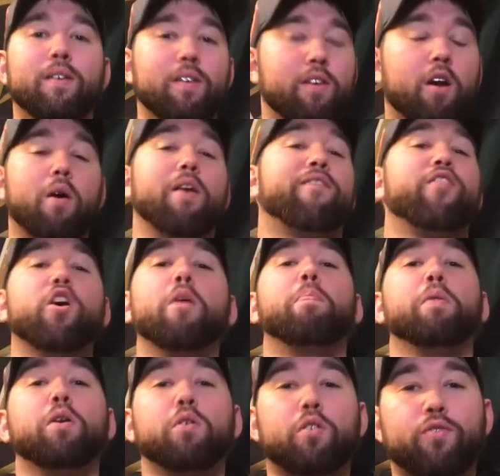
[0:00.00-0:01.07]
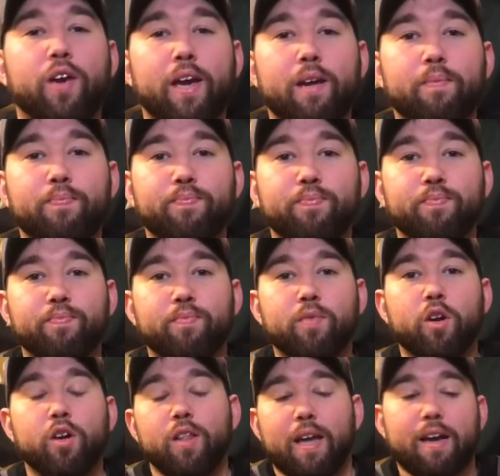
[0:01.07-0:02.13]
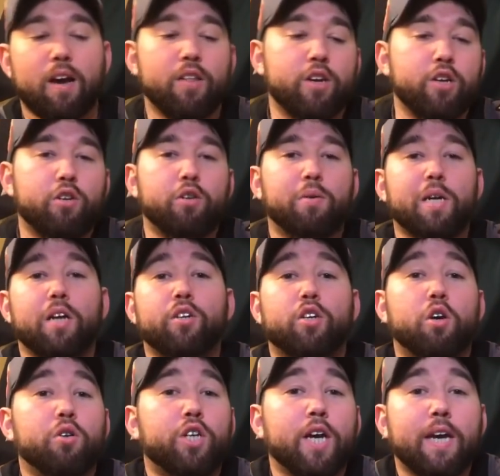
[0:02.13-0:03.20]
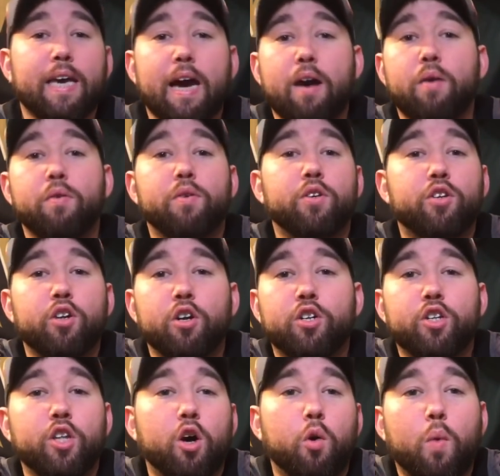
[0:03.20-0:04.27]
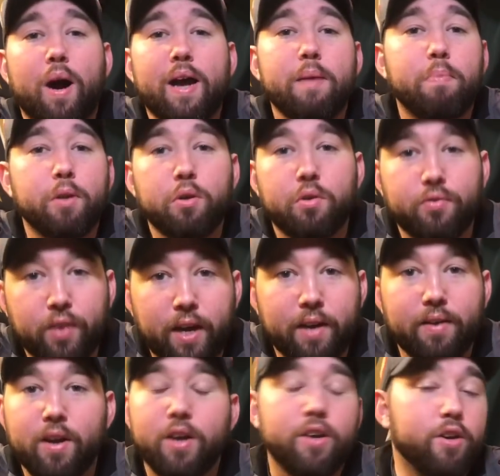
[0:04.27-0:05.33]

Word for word: You know, if you're a Blues fan or you like other YouTube channels, go check out, search the Hawaii Blues fan.